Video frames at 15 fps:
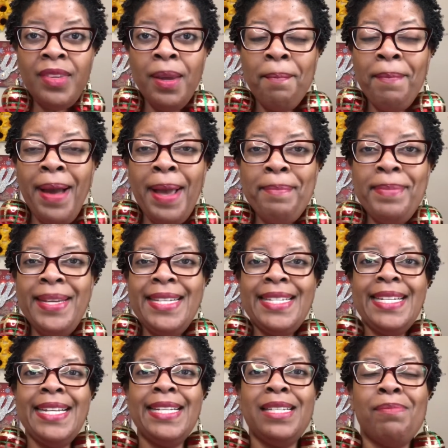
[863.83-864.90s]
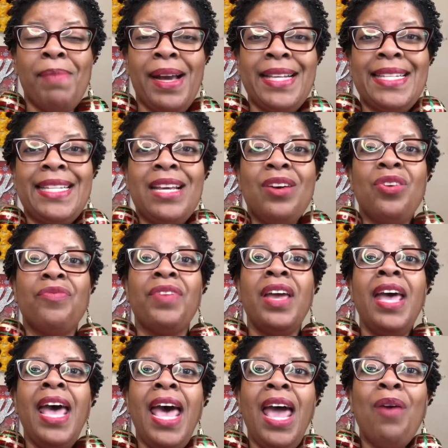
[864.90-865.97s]
my business, myself,
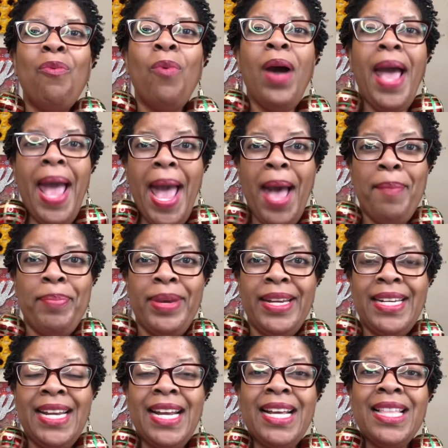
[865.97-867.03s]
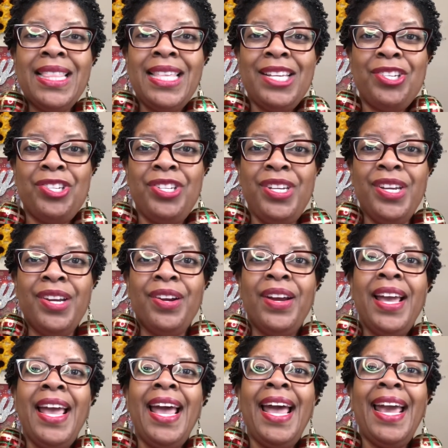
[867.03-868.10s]
and what happened this year
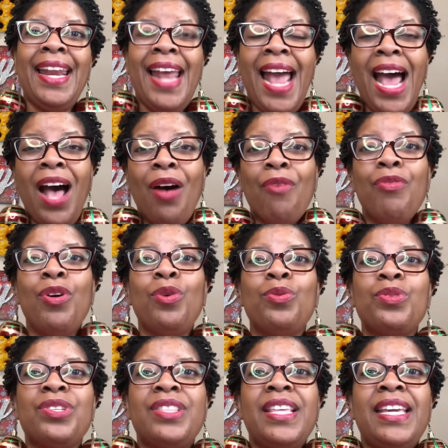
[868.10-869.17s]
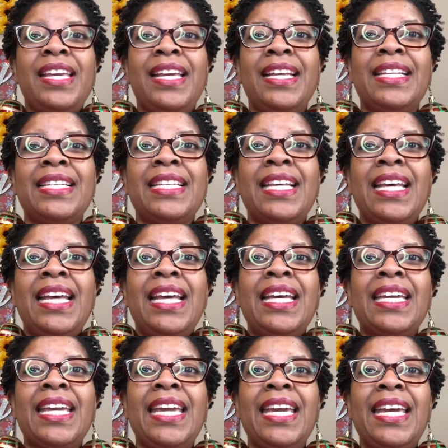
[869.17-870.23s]
and how those things
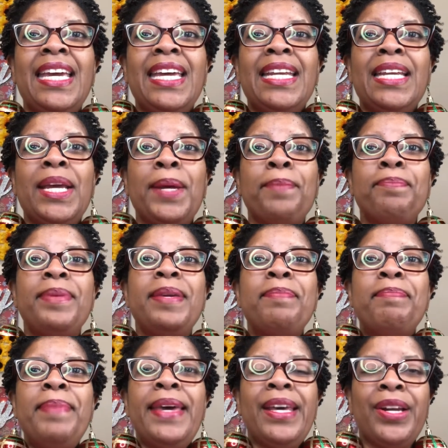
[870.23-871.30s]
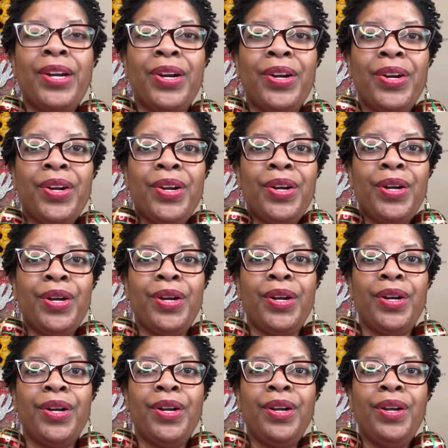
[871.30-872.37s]
can be better.
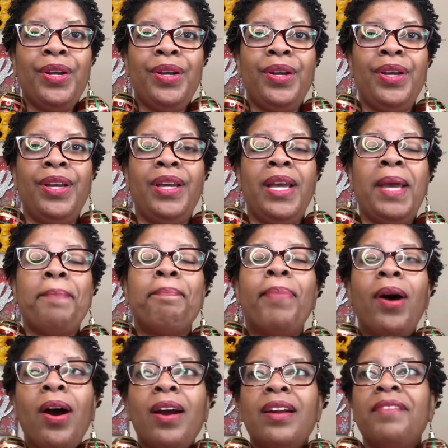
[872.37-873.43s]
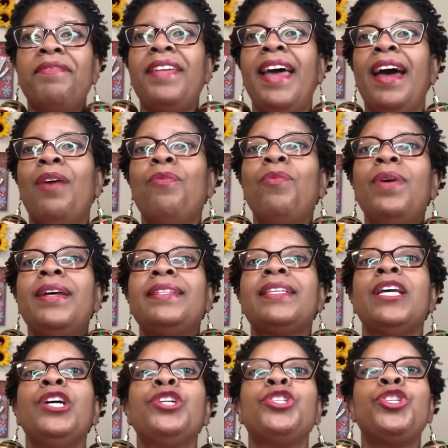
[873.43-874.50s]
And part of that was
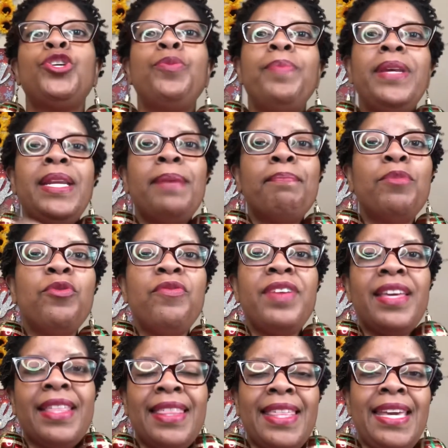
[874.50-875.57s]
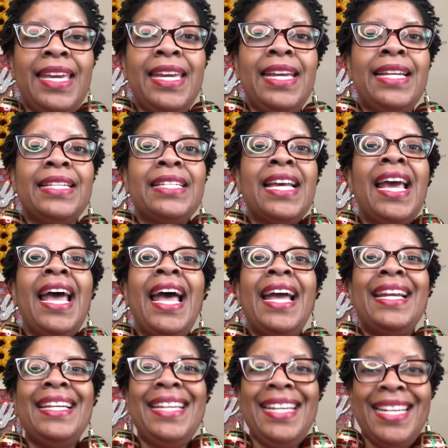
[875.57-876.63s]
too many moving things
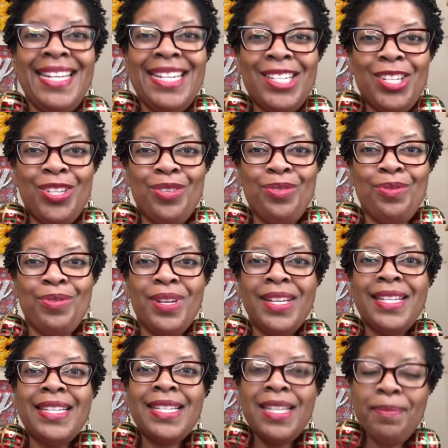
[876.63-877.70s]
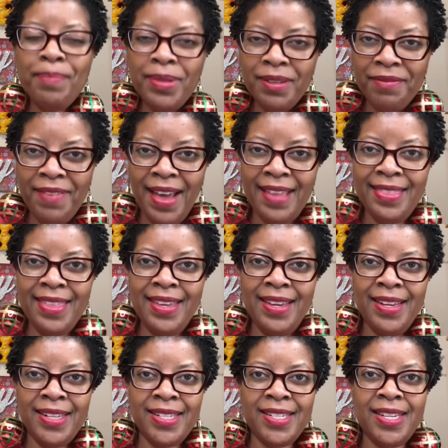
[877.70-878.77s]
and needing to simplify
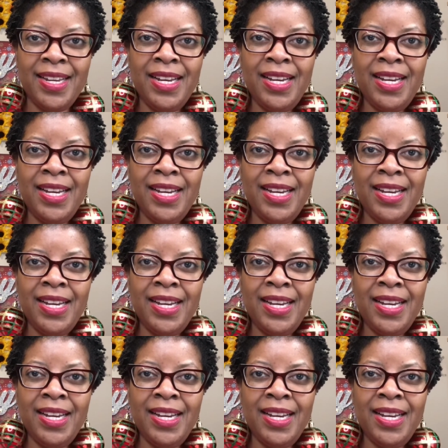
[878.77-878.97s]
things